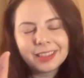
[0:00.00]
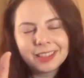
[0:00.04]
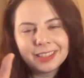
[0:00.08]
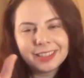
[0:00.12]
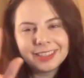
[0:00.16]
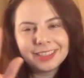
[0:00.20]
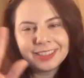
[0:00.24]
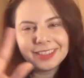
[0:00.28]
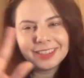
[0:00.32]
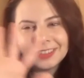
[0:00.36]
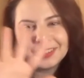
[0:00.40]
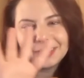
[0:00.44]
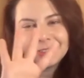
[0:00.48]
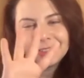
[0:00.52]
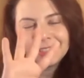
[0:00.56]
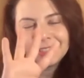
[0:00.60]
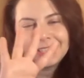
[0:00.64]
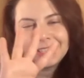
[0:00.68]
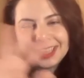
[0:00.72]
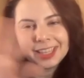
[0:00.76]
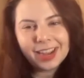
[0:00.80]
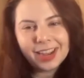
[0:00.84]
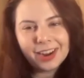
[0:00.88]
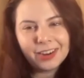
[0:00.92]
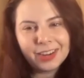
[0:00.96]
you know, you'd
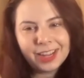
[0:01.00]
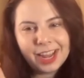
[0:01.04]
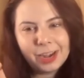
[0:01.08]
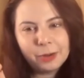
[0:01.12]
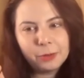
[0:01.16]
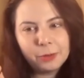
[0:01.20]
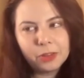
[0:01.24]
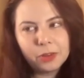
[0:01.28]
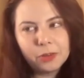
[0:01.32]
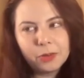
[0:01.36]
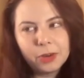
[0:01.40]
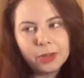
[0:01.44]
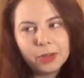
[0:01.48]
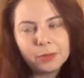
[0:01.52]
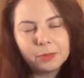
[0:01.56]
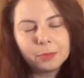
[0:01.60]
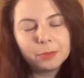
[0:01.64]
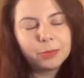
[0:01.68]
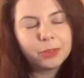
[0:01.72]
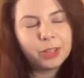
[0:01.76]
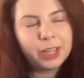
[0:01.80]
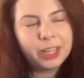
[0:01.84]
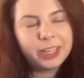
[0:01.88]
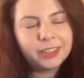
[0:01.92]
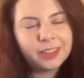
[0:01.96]
see the arcade with no one
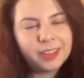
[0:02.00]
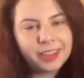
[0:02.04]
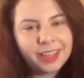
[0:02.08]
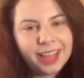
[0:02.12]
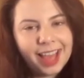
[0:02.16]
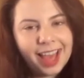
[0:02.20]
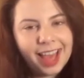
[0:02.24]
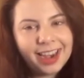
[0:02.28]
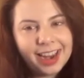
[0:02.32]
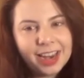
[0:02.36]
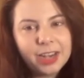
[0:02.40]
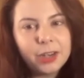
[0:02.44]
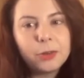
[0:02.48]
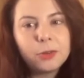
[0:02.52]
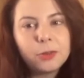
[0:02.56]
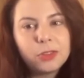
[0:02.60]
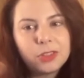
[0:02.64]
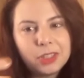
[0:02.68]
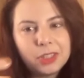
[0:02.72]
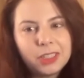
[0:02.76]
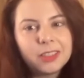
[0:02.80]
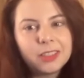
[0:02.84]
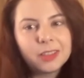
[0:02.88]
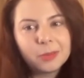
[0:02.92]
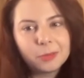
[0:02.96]
playing something at it, and you'd
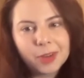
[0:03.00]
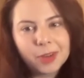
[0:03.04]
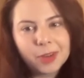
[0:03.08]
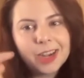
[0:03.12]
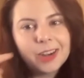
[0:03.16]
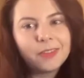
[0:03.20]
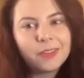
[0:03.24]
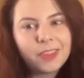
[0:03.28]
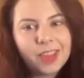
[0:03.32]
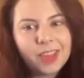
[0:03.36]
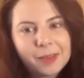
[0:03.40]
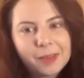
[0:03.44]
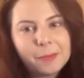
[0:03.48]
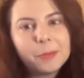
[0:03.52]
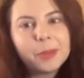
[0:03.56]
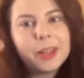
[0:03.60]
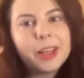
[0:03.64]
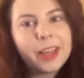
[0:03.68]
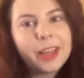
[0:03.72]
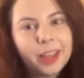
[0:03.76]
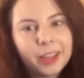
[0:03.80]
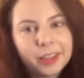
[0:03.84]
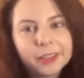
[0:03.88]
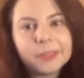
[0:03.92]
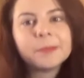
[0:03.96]
see some kind of
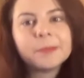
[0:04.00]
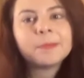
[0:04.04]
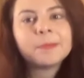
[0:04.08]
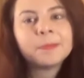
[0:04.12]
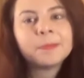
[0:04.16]
gameplay